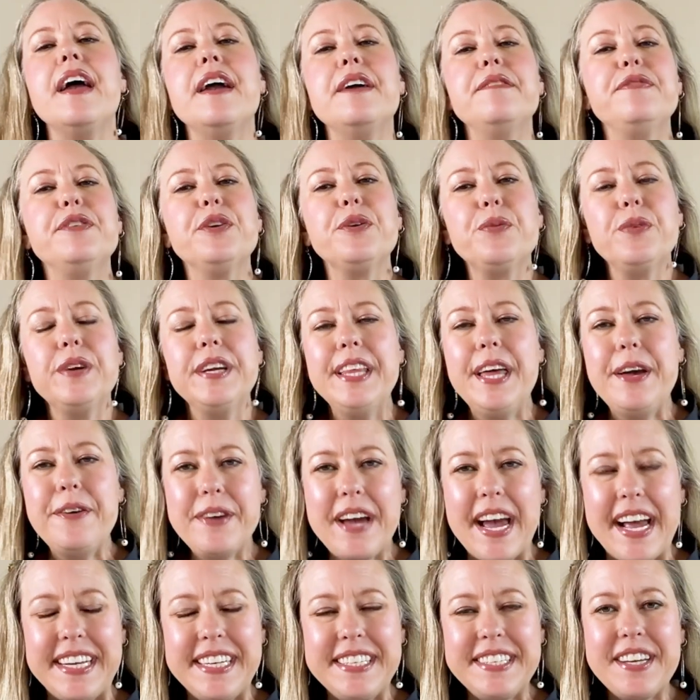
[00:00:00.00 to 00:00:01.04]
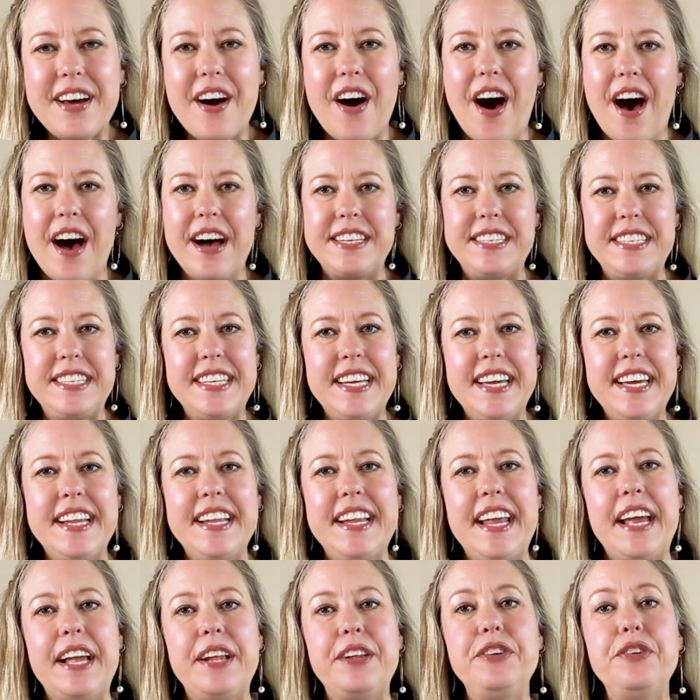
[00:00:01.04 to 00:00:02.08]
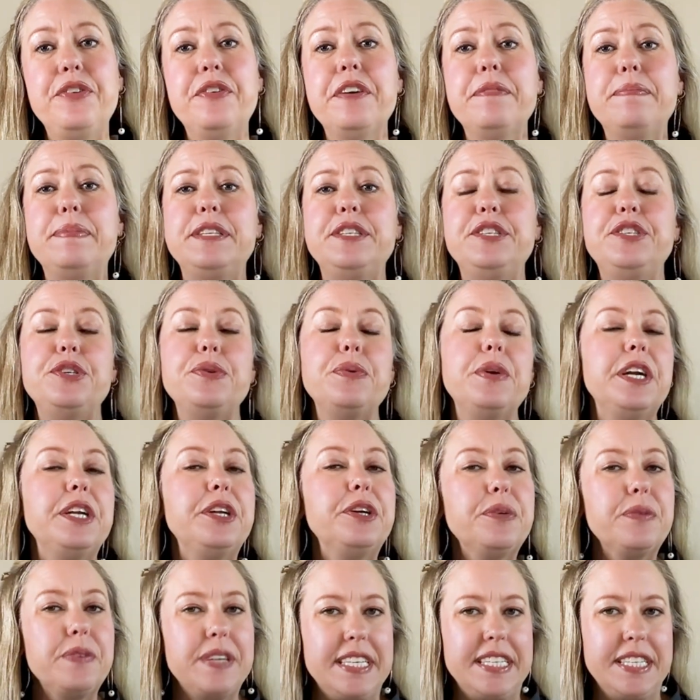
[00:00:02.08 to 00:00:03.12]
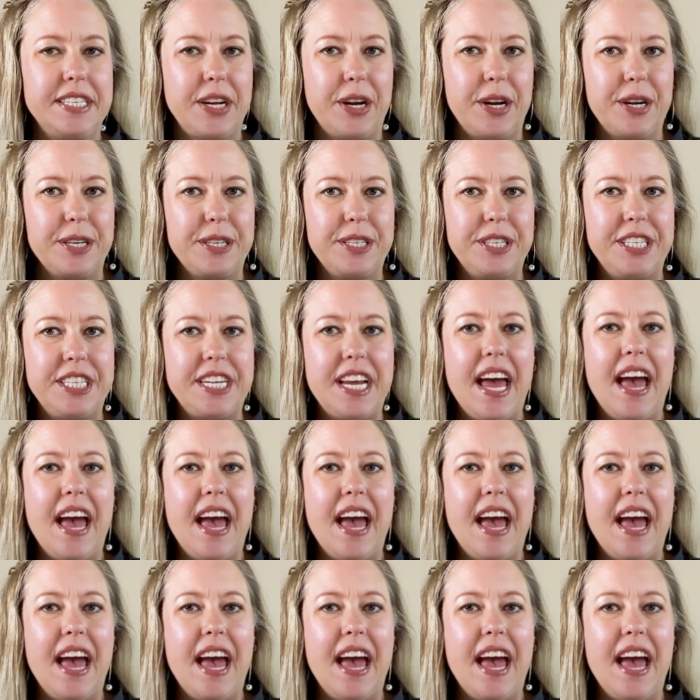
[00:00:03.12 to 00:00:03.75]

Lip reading: If you're relocating to Austin and you have been doing your research,